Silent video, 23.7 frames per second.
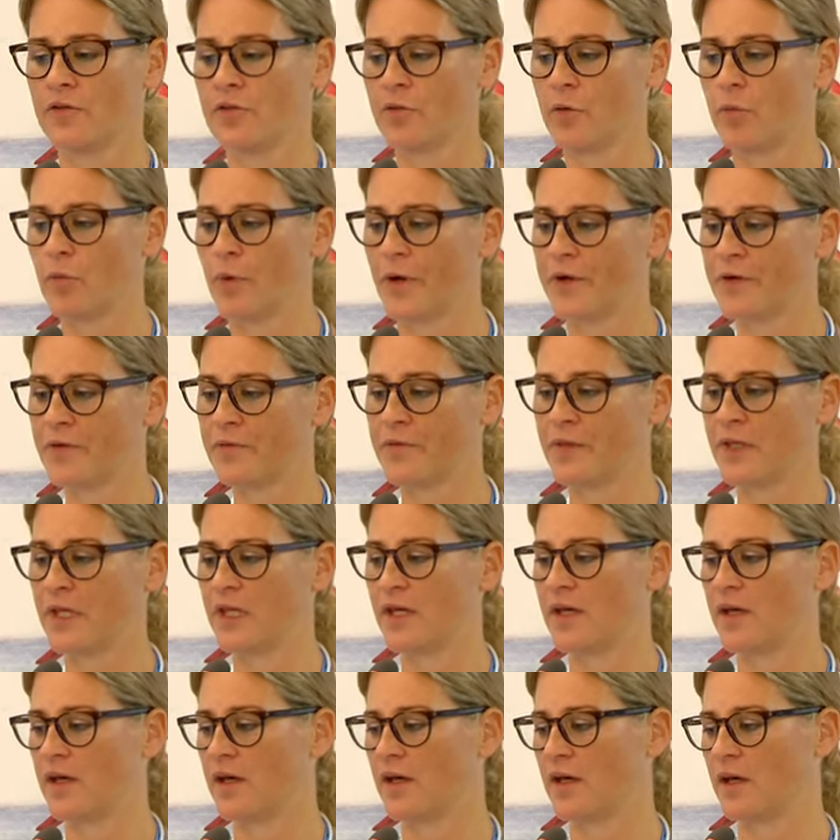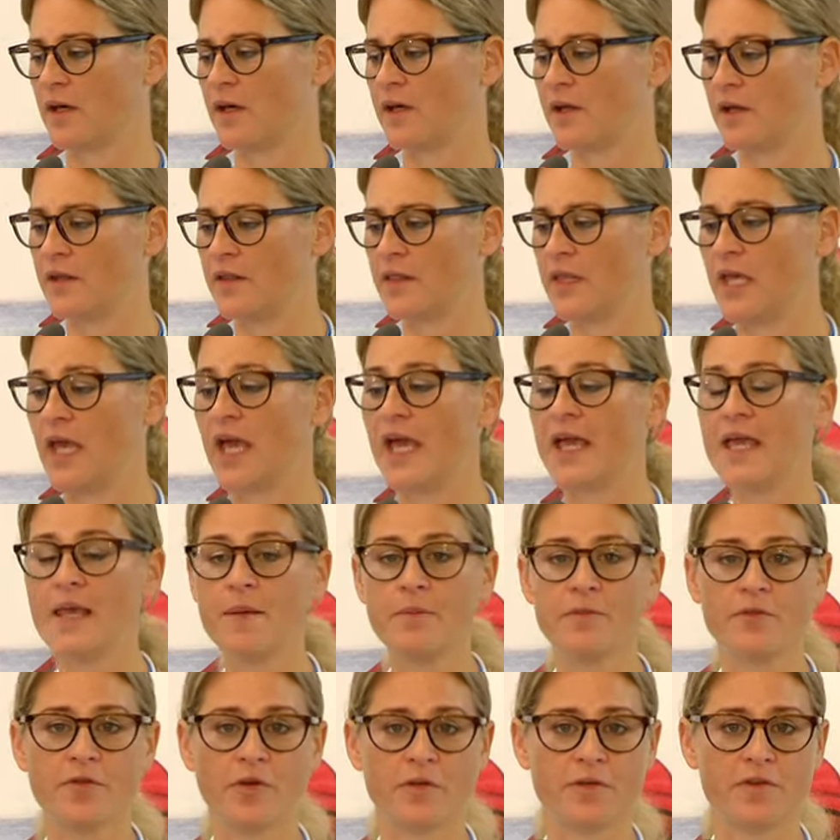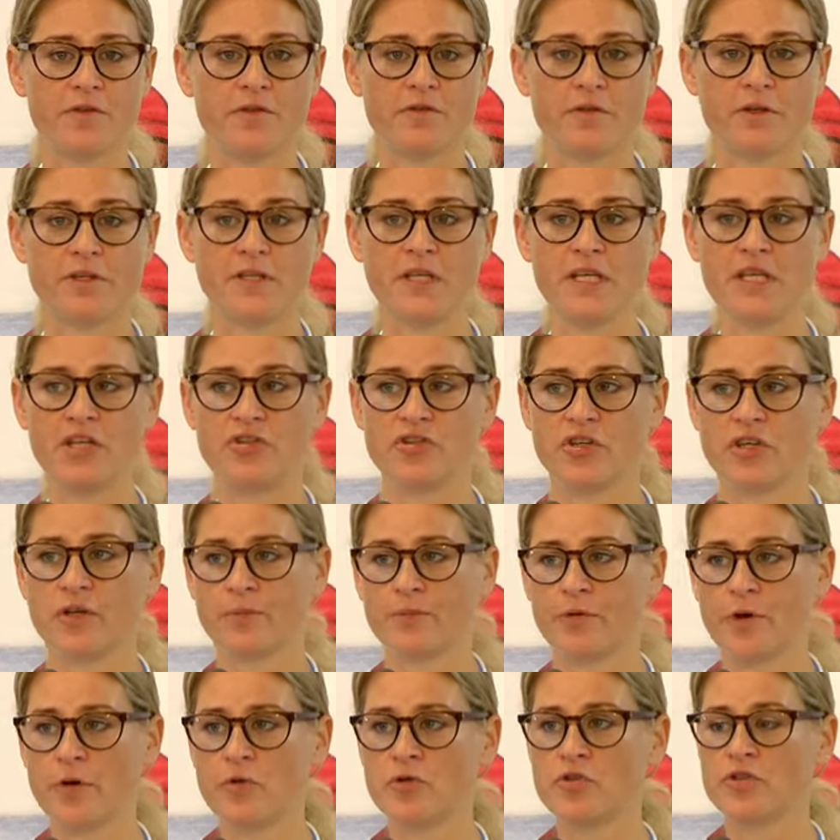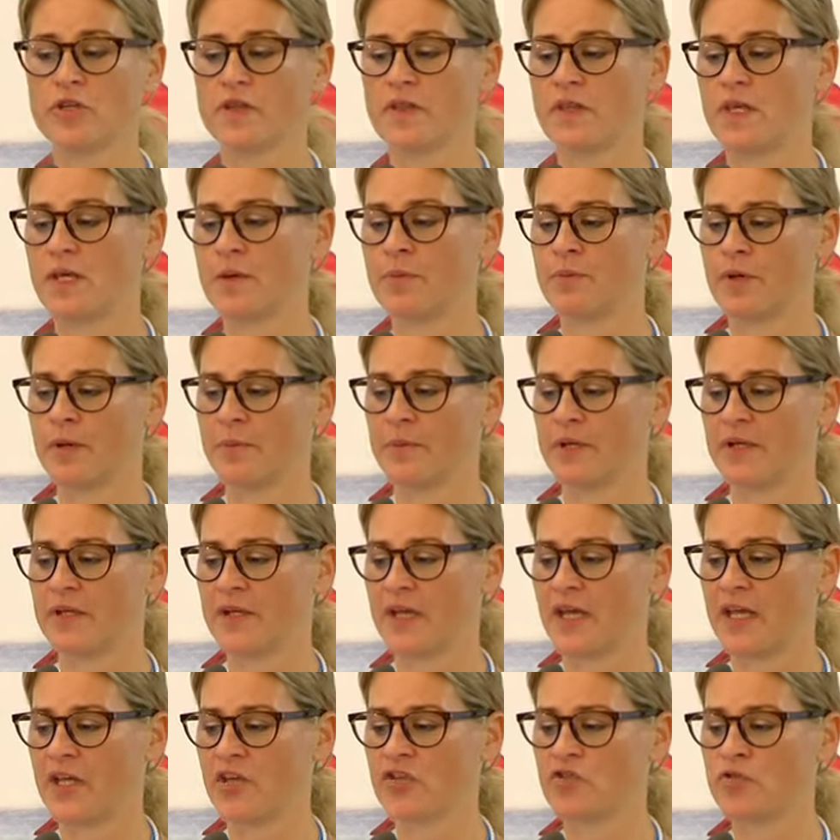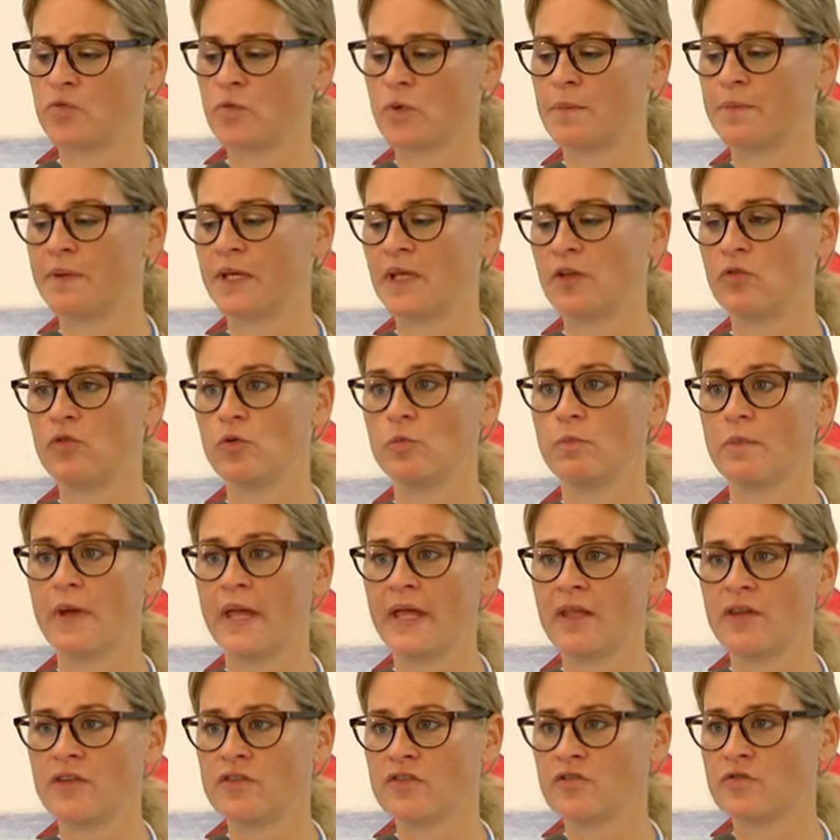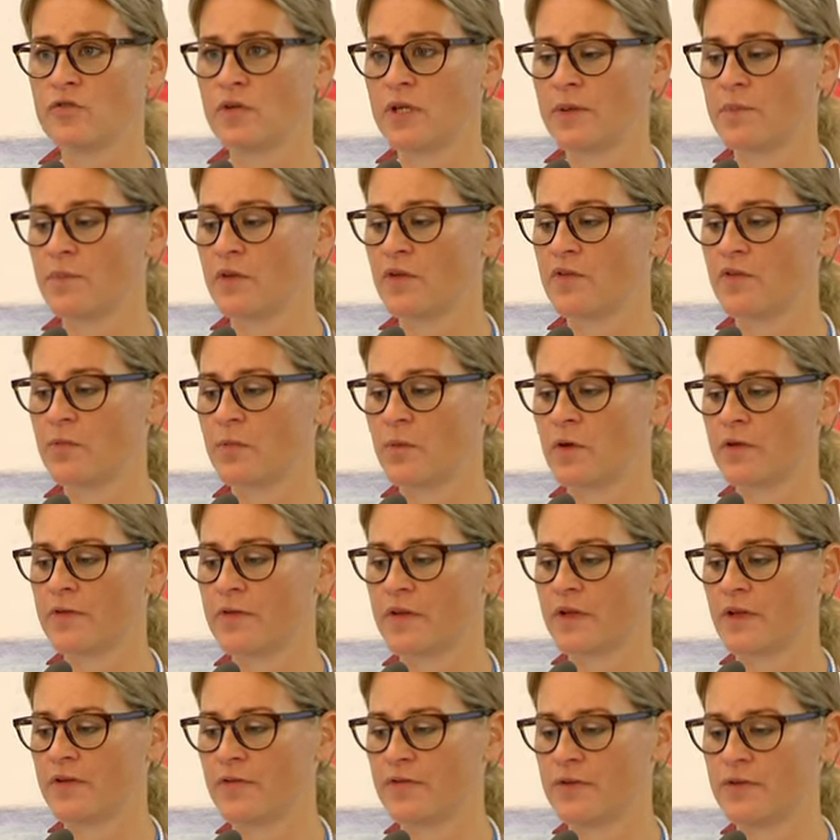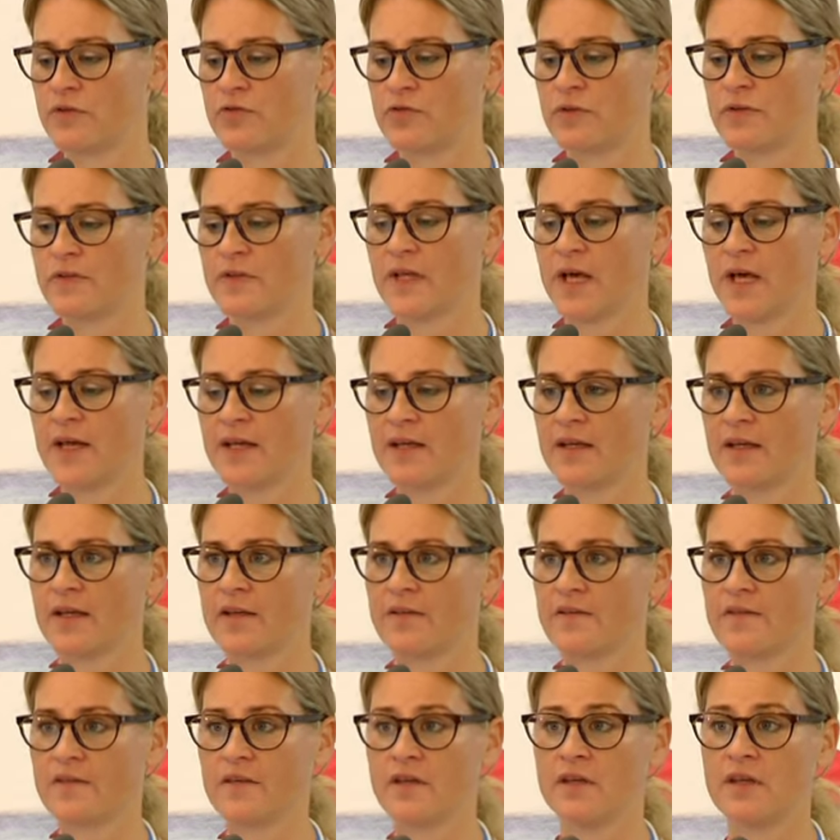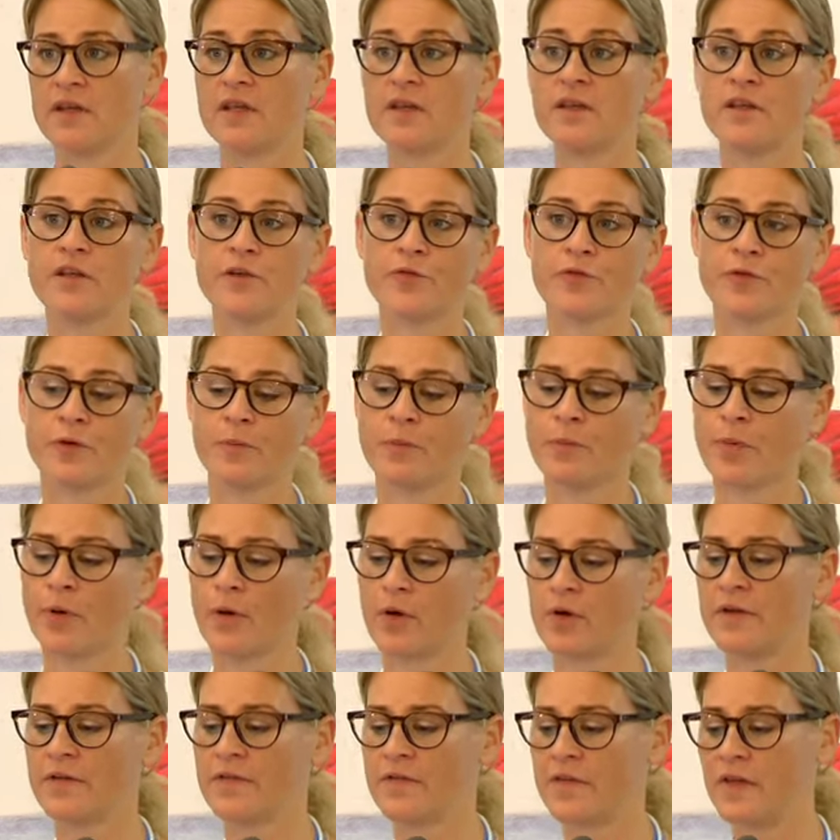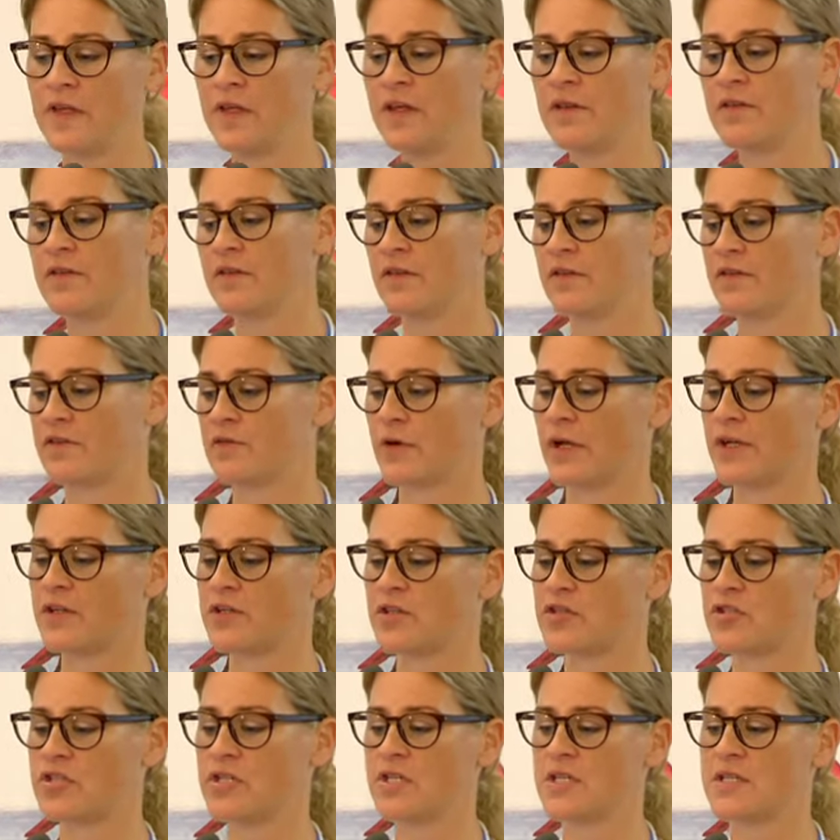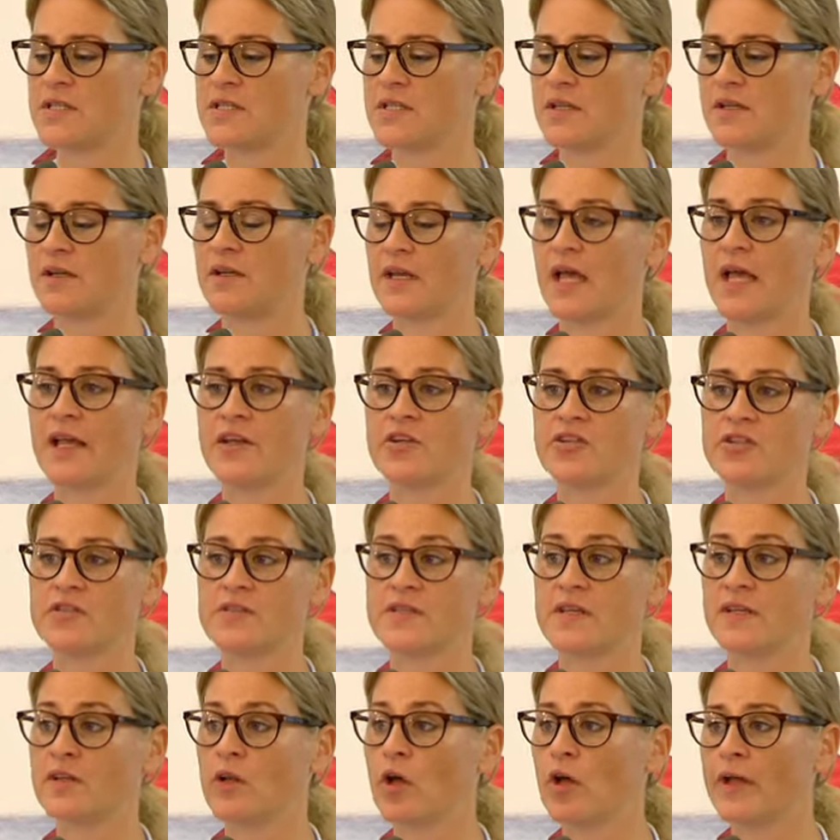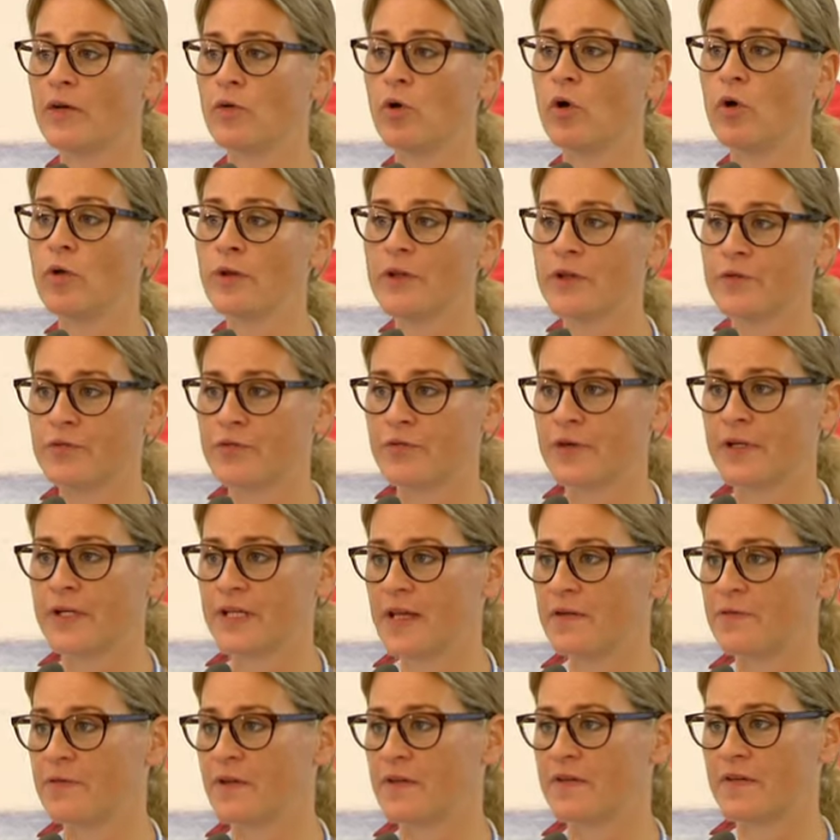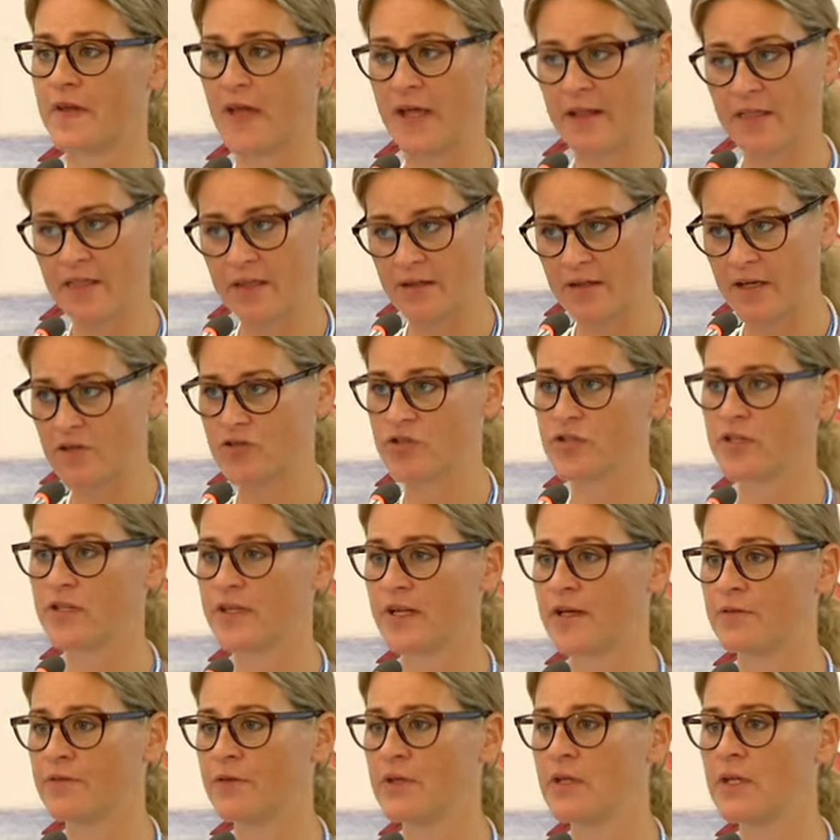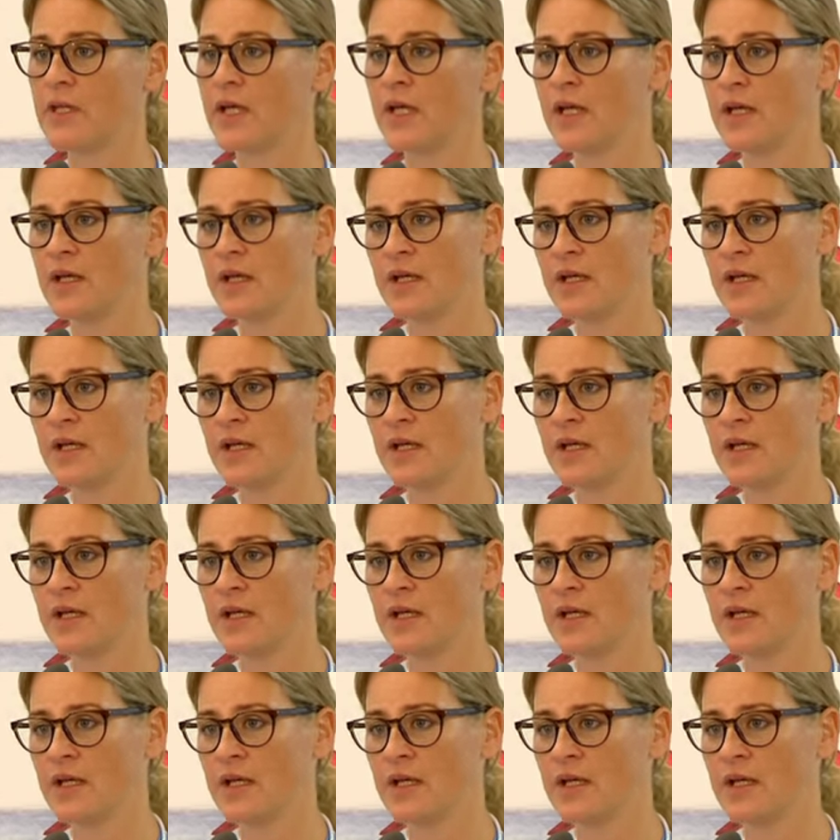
So one of the aims of the strategic approach in the implementation will be to mainstream the small-scale fisheries guidelines in different policies and strategies in actions at all different levels, at the national level,